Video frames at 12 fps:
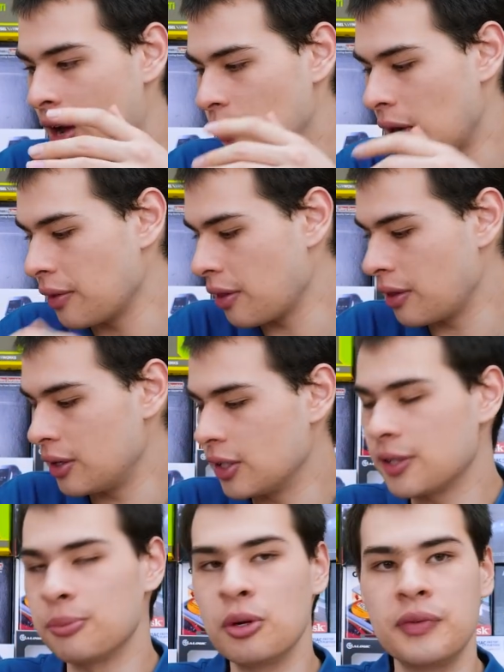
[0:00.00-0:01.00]
rather than
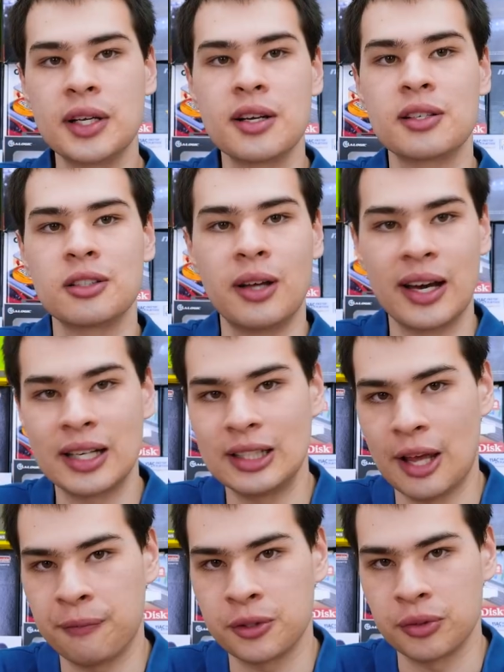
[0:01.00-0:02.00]
just moving a slider
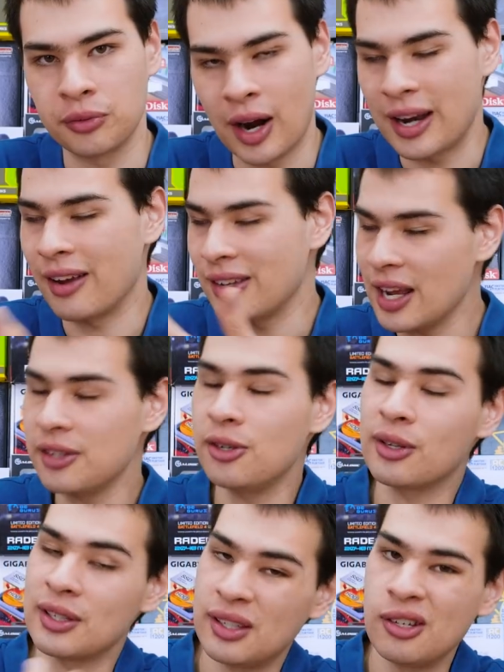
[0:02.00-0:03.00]
left to right. Now, yes,
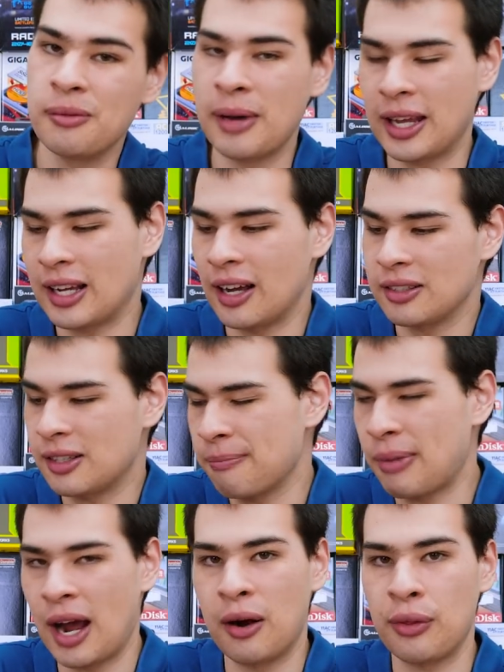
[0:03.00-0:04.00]
you can still make
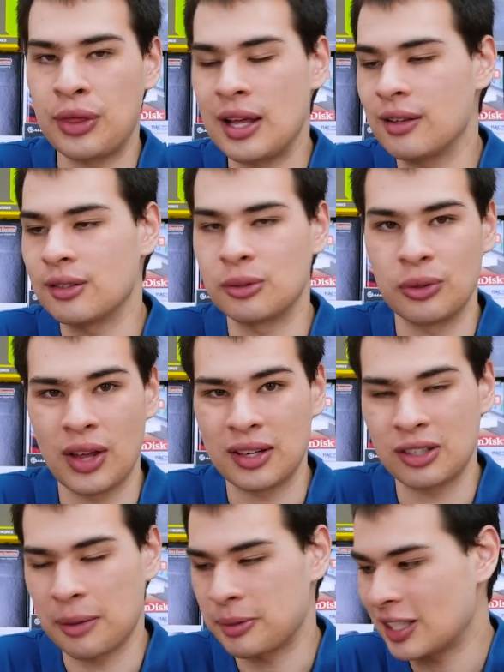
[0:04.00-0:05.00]
custom power things and all
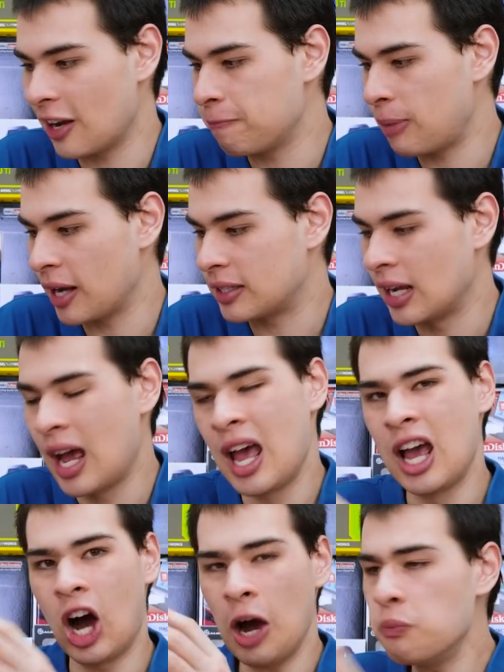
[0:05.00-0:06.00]
that type of stuff, but
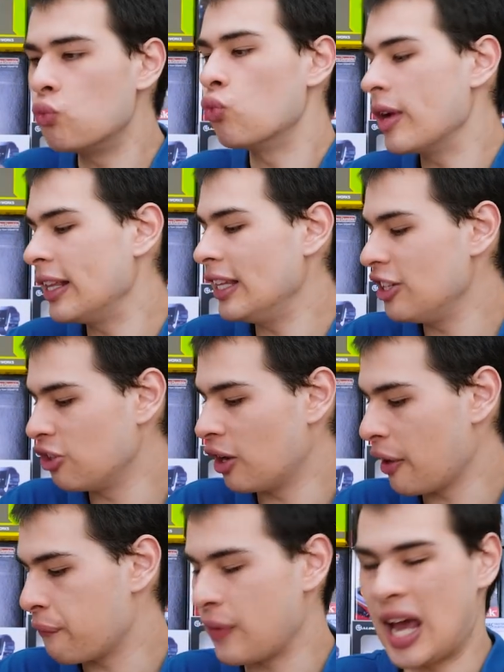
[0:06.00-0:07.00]
I'm really
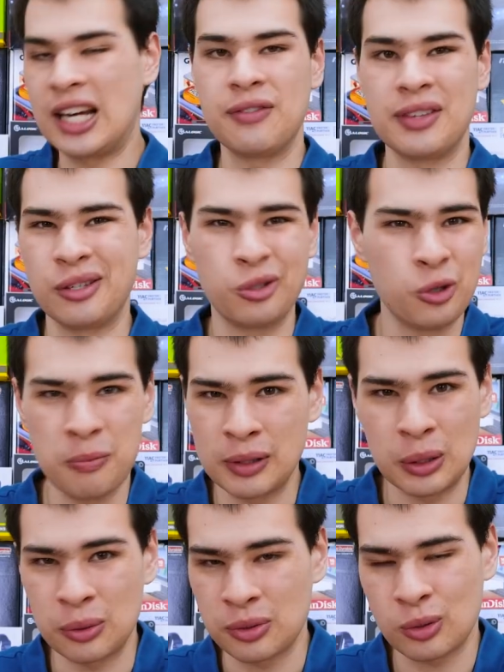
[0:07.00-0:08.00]
not a fan of this stupid
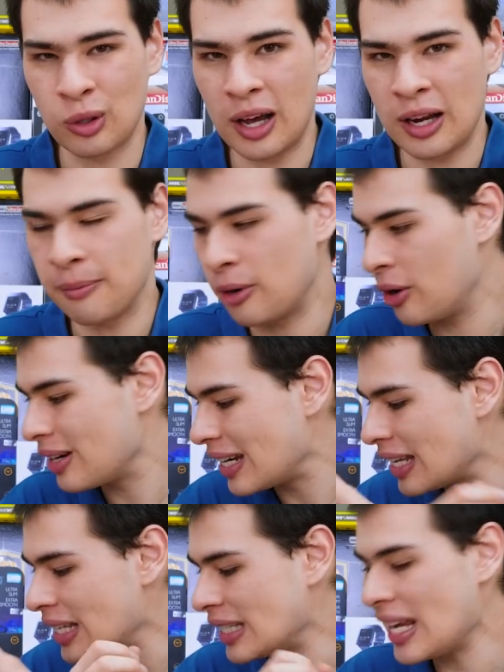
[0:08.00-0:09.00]
little slider mode.
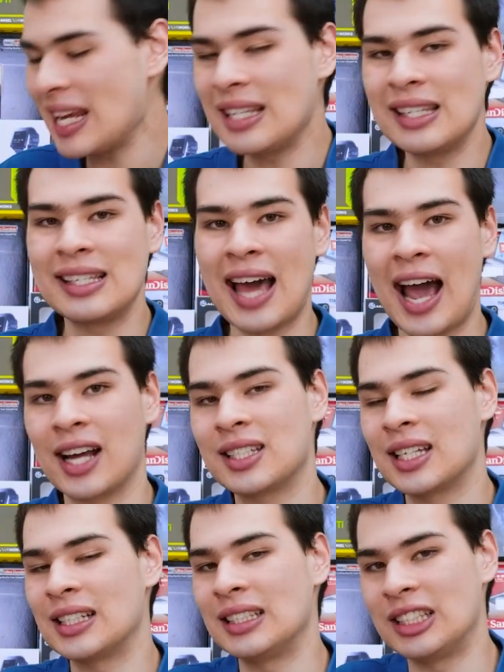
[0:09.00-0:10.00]
It is easy to
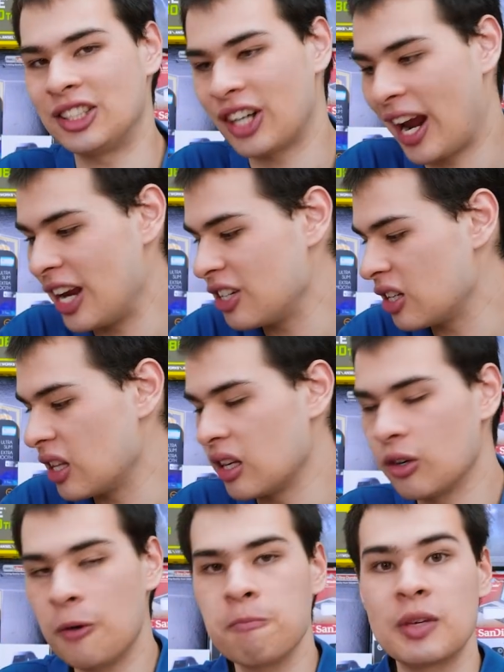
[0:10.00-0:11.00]
accidentally change and then,
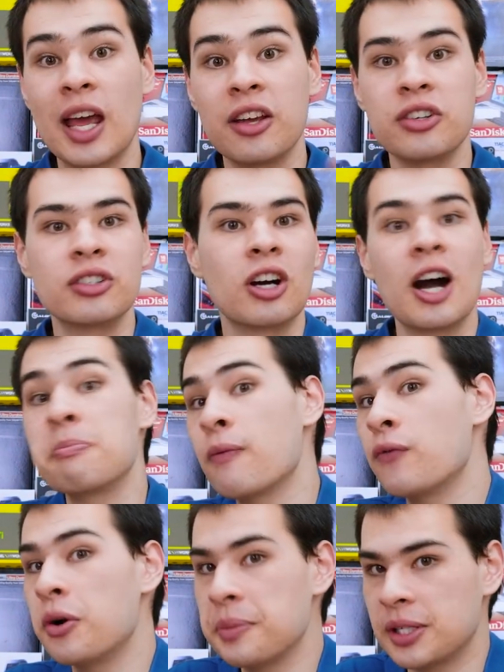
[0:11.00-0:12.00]
oh, now you're in high
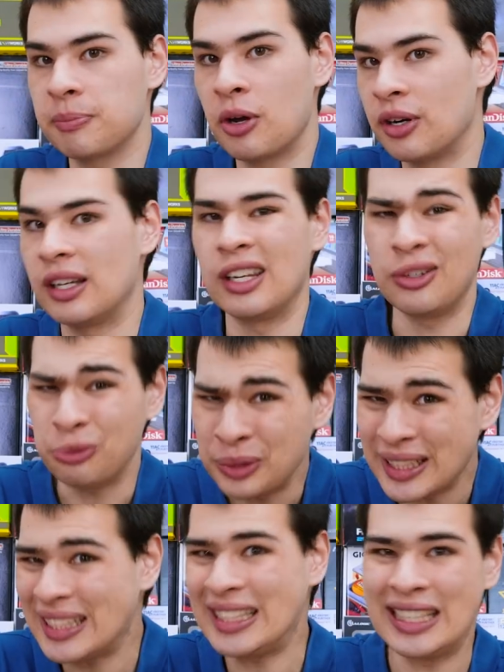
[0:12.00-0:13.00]
performance mode and you
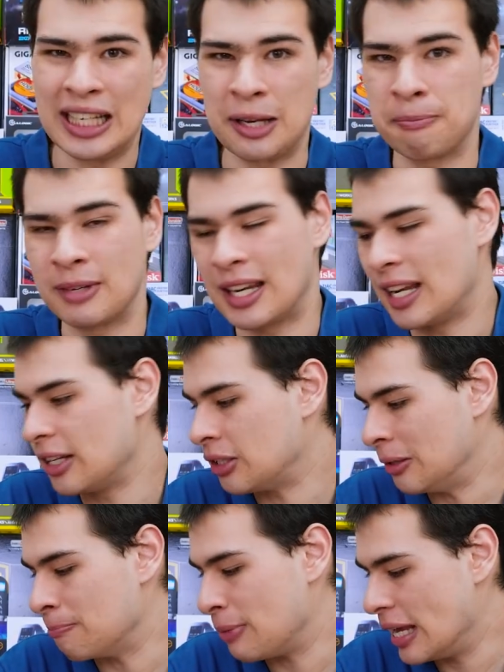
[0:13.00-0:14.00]
really didn't need
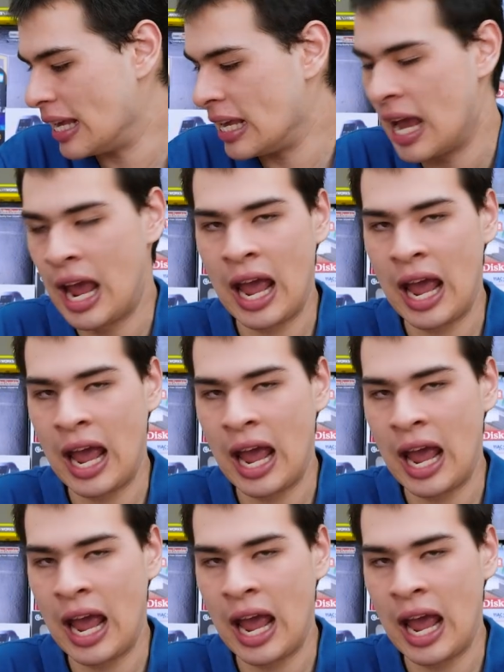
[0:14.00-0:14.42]
to be